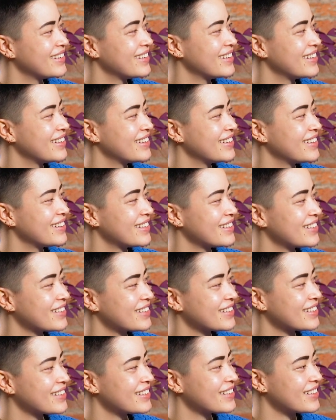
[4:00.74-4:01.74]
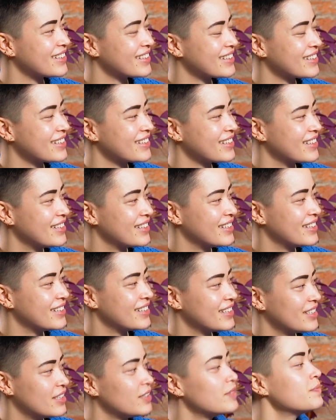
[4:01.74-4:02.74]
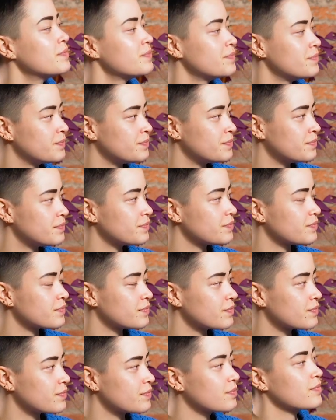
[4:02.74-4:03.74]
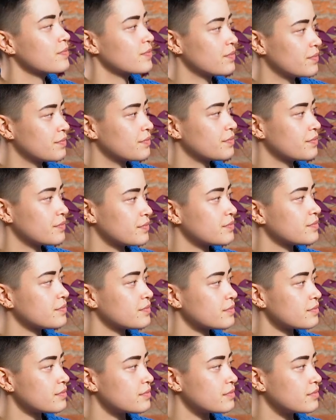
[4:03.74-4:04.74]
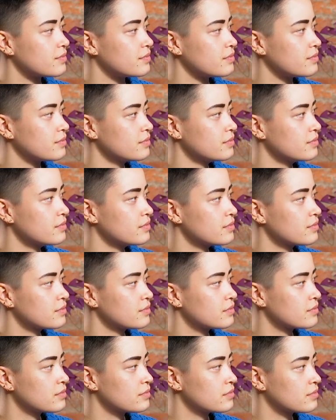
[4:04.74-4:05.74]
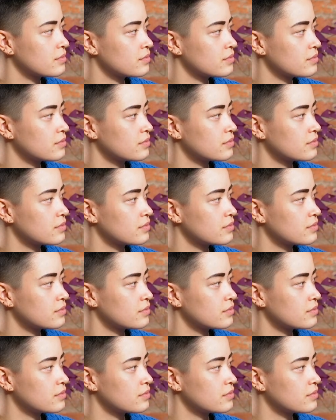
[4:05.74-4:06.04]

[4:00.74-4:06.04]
(silent)